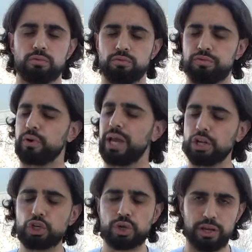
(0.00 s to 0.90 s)
very
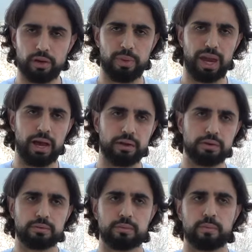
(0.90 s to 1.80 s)
educated man,
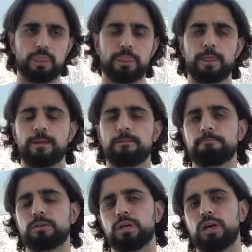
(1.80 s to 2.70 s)

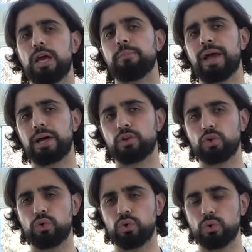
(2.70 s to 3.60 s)
a man
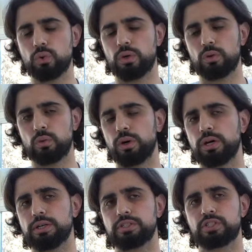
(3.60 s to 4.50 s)
who
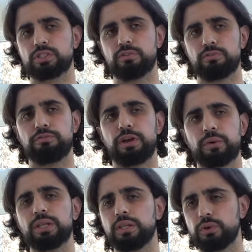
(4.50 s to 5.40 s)
was
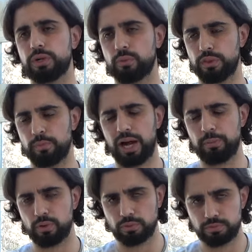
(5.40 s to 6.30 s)
very literate with the
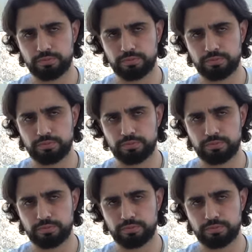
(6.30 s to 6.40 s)
Bible.